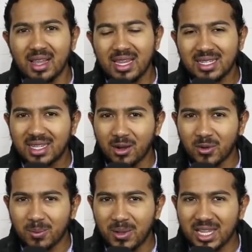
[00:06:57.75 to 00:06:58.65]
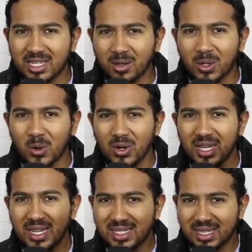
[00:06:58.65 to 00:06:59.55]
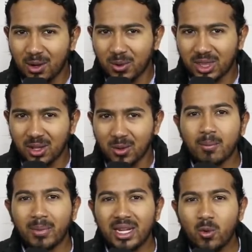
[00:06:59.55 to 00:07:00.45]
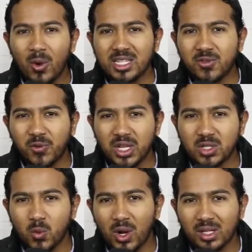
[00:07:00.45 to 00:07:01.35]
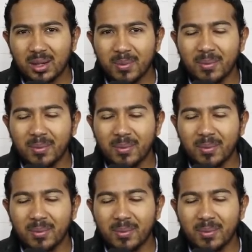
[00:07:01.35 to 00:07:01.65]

He's here with me as I record, He's there with you. But He waits for you to welcome